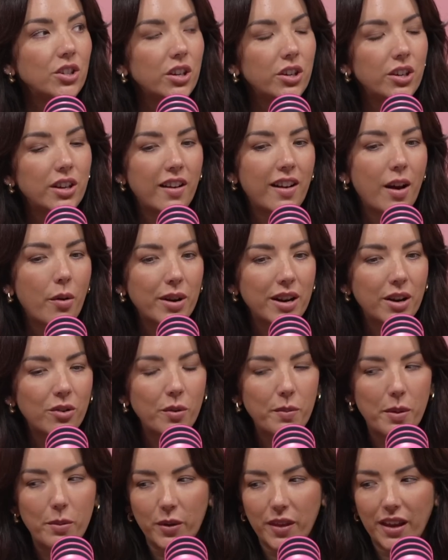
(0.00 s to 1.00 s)
Eve. And I want to know
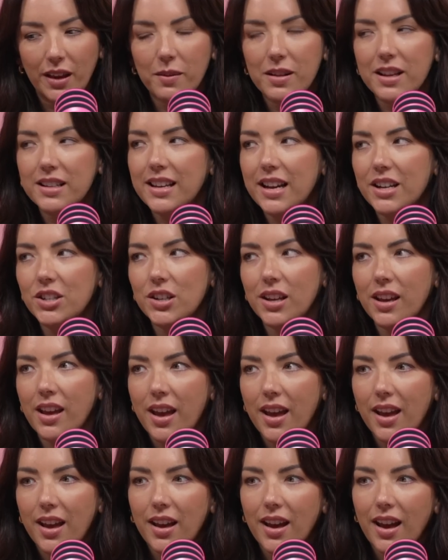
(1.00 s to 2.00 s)
what people think about this actually.
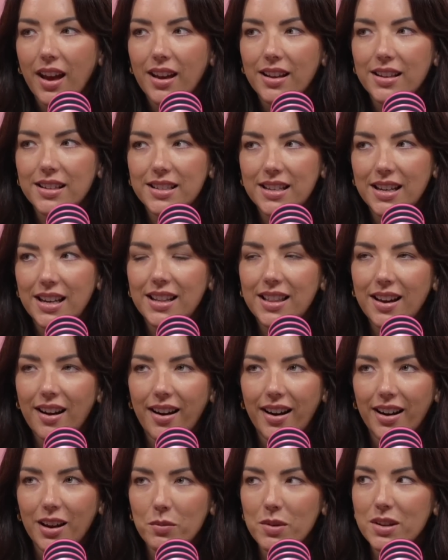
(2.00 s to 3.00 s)
See the
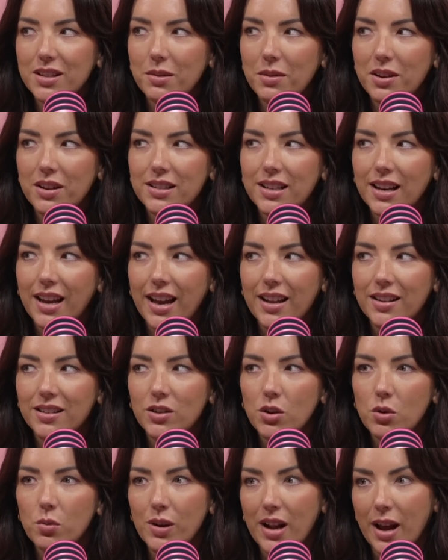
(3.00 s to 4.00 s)
arguments that we used to get
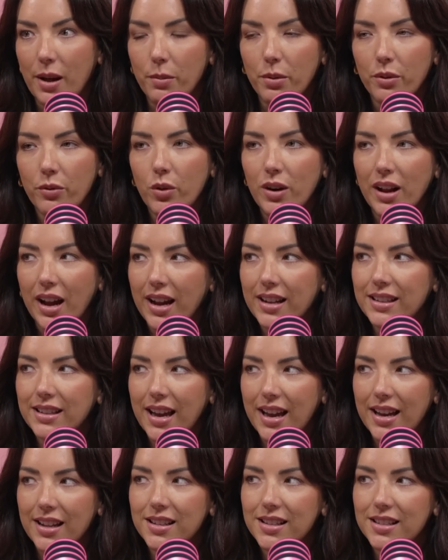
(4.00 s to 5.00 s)
into before I had
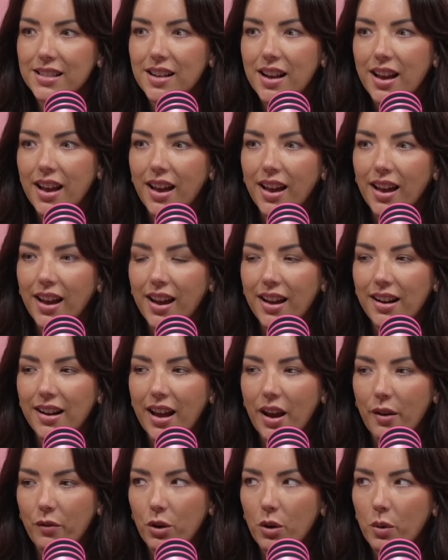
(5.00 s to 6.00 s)
kids, and
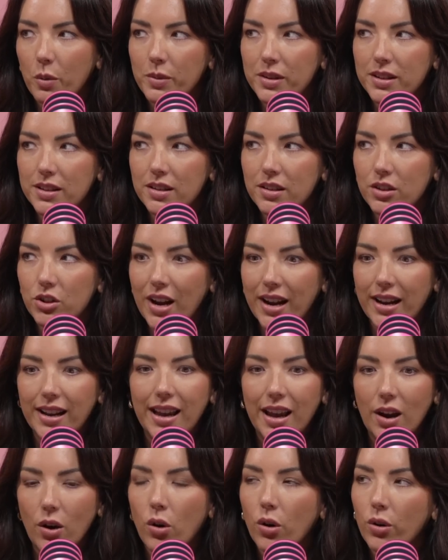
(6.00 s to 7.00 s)
everyone was trying to
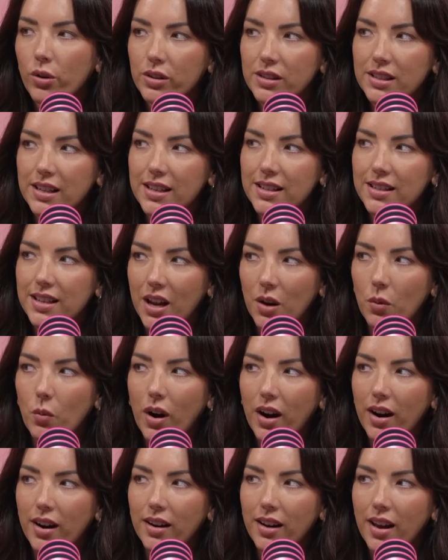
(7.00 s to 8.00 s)
get holidays and
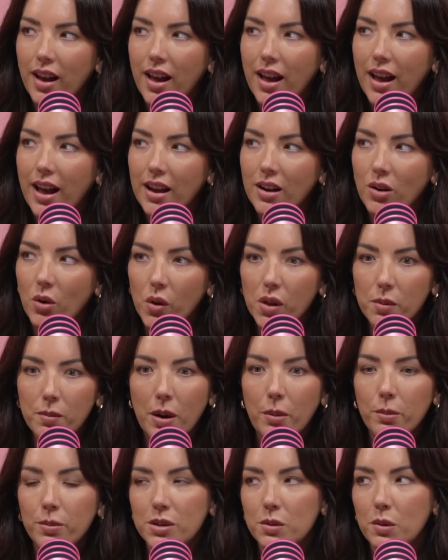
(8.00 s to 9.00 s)
work, and all the
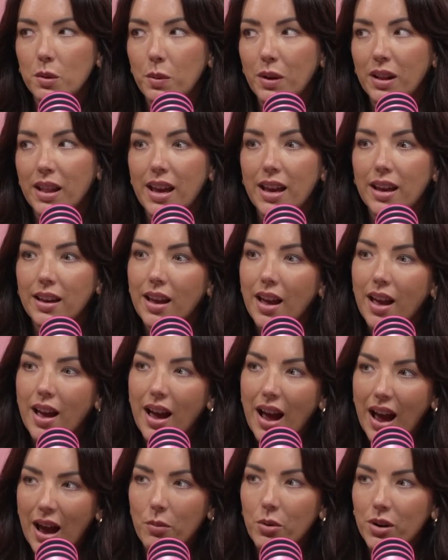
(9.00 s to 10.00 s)
mums would be like,
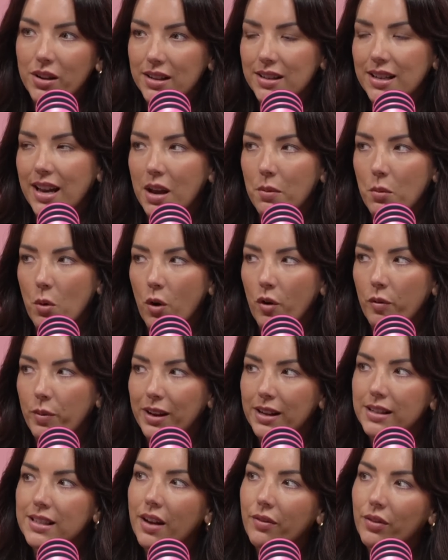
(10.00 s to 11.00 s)
I want the time off
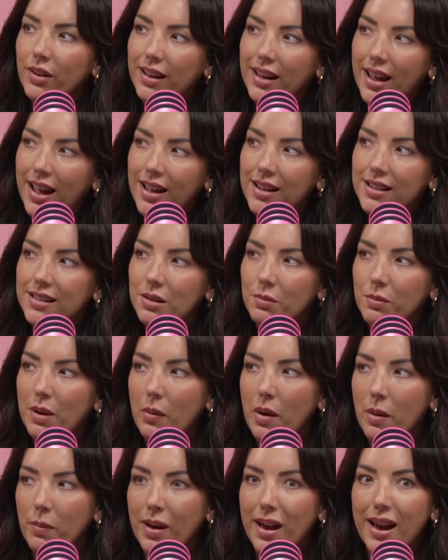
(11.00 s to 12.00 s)
because I've got kids and blah,
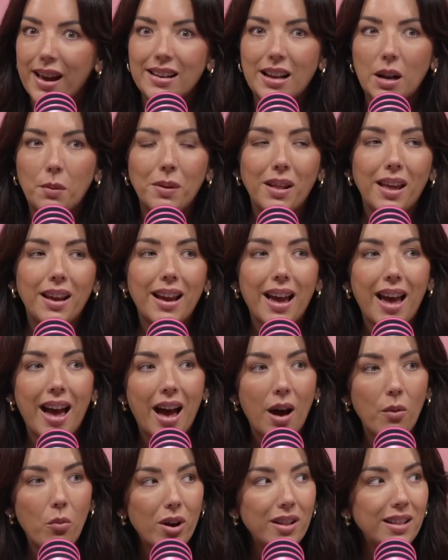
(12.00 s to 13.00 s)
blah, blah. And I'd be like,
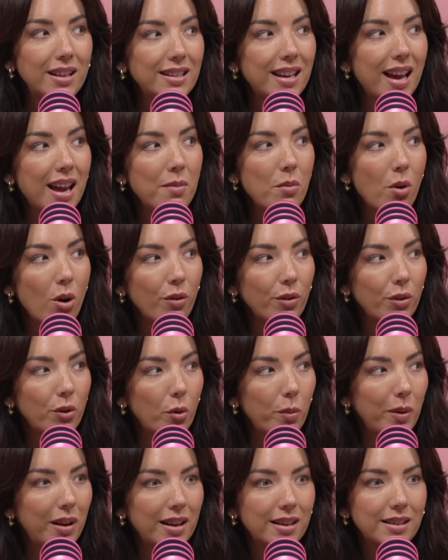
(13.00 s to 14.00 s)
I want the time off
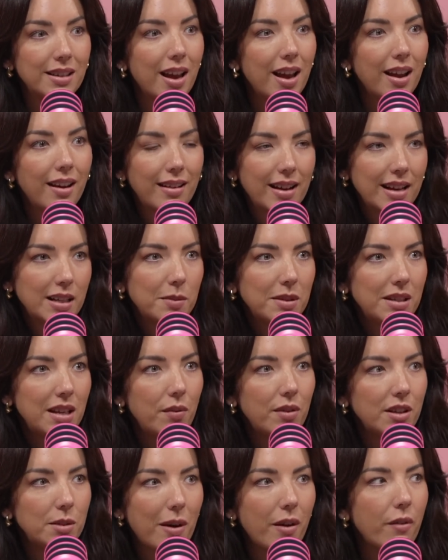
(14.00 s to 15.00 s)
though, because Christmas
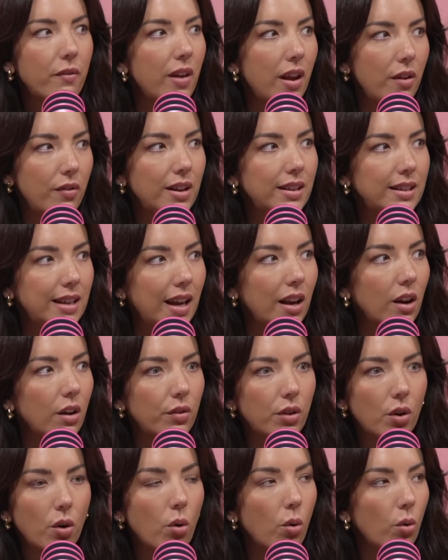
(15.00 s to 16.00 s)
Eve is my favourite day of
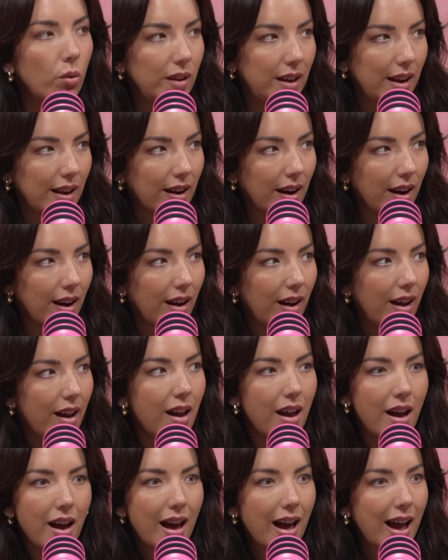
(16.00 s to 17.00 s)
the whole year.
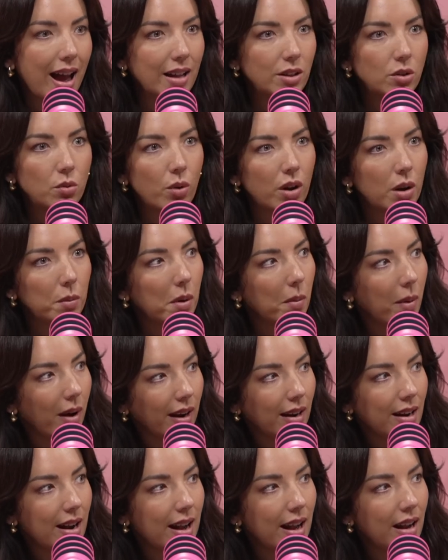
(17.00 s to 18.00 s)
I don't want to be
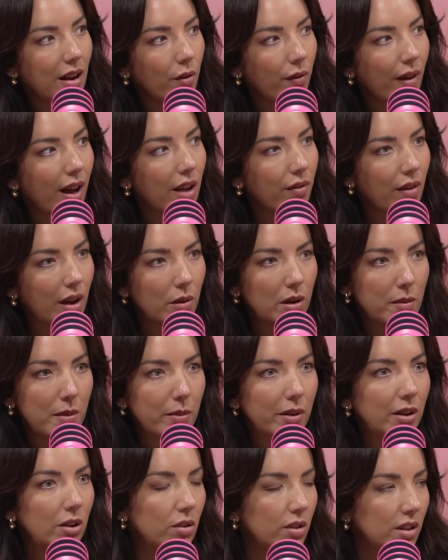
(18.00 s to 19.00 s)
working a 9 to 5. I want to be
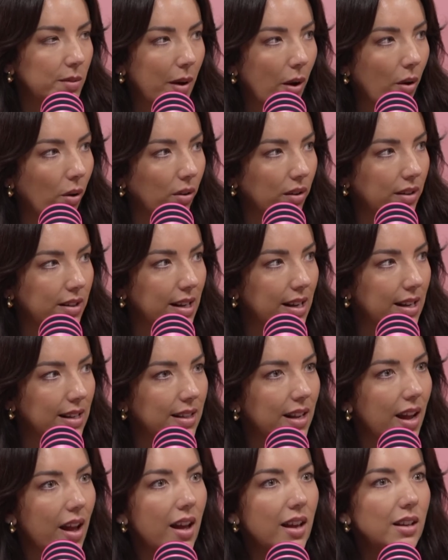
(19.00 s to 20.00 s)
able to use my
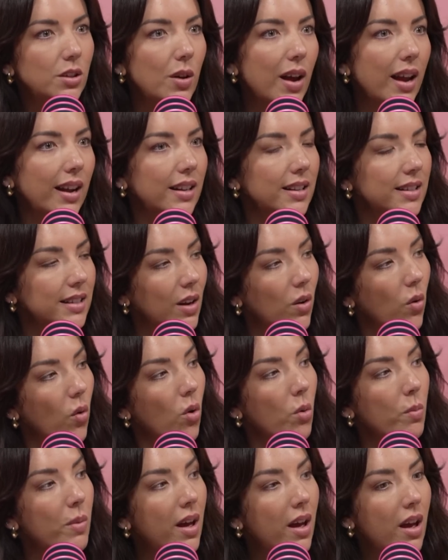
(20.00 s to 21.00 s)
holidays so that I can stay
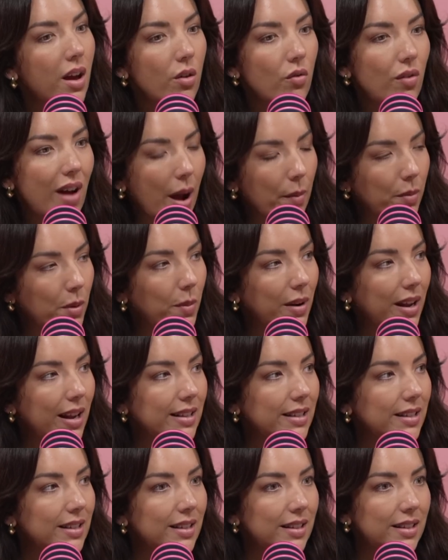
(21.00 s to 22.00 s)
home, wrap the
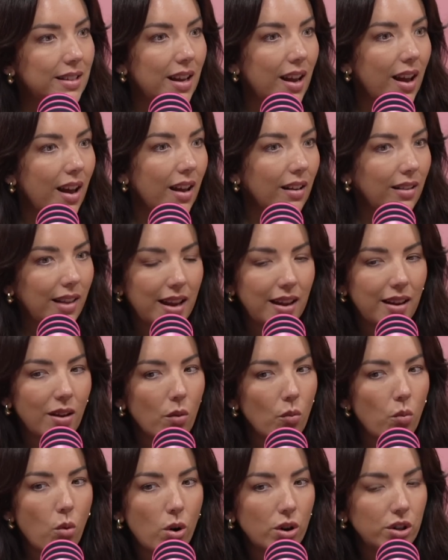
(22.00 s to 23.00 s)
presents, like
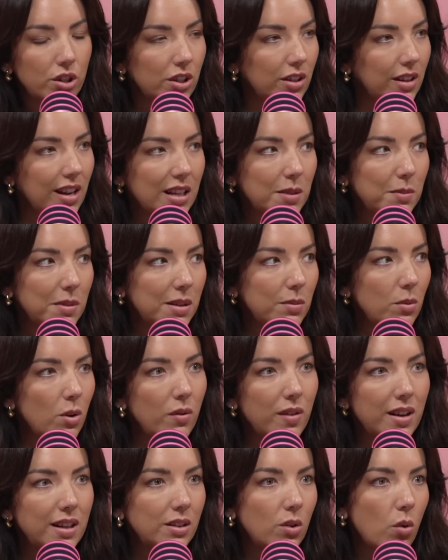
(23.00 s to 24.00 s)
watch Christmas
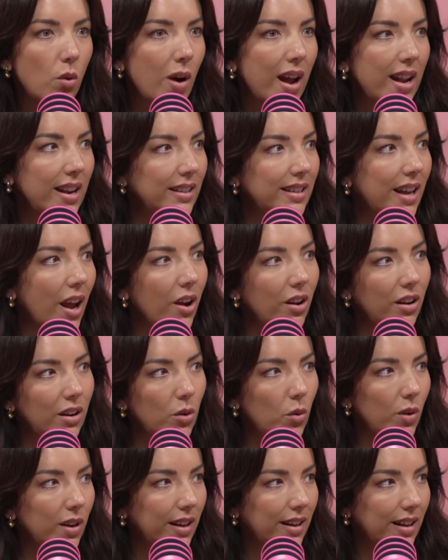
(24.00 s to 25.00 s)
movies, go into town and
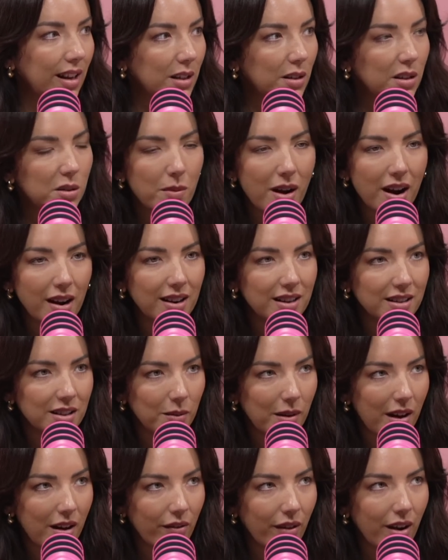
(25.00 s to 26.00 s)
go to the Christmas markets or
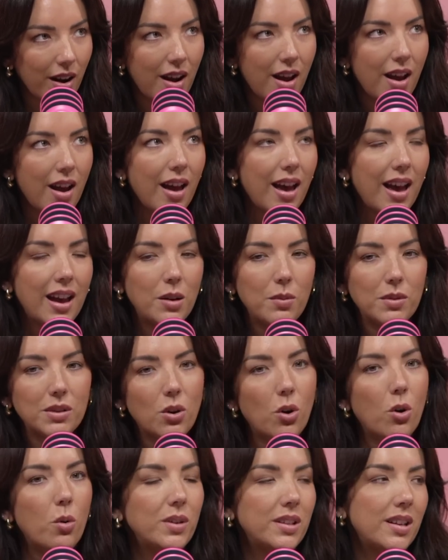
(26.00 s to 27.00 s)
whatever. And it was
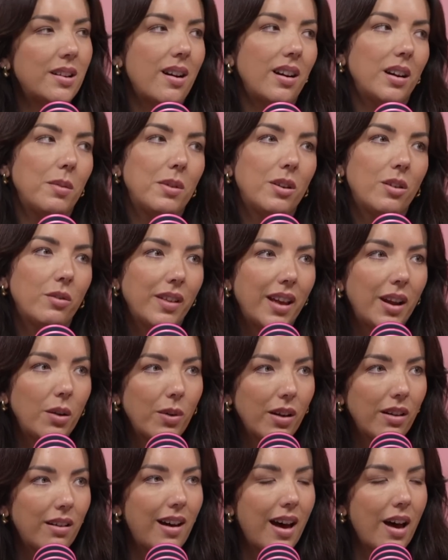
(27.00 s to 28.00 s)
always an argument of like,
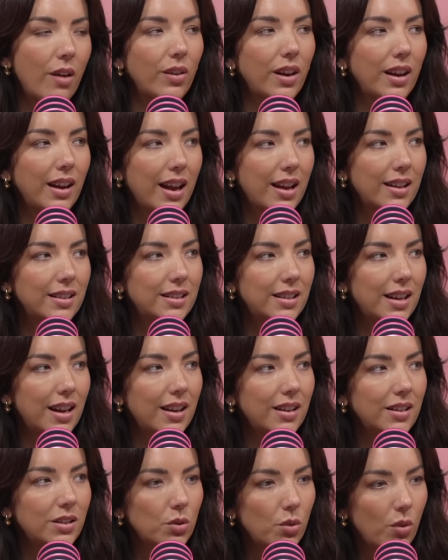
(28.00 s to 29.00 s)
well, I've got kids,
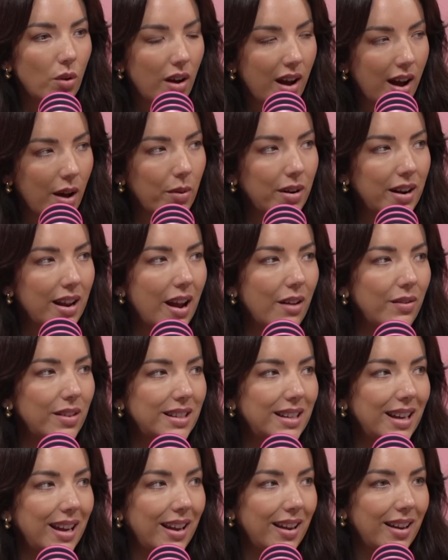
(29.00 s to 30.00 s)
so I want to have the
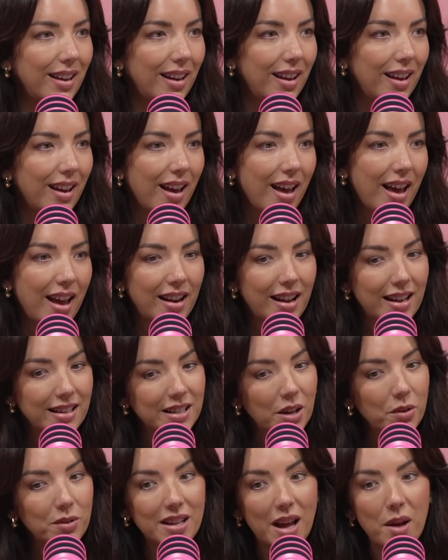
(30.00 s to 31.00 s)
day. And I
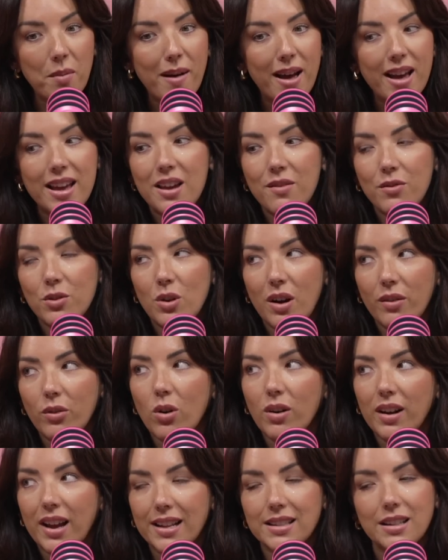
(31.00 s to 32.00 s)
still stand by it. Even though I've
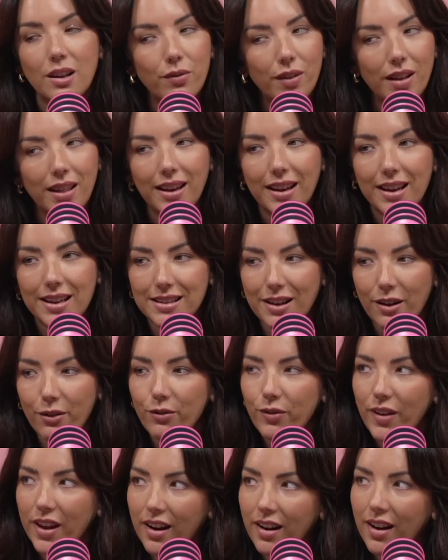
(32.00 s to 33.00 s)
got kids, I feel like it is a
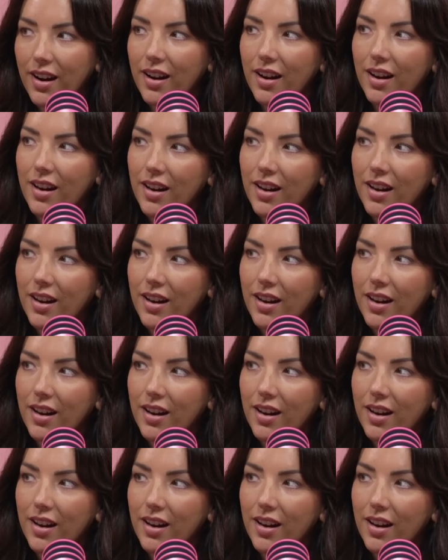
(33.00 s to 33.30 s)
fair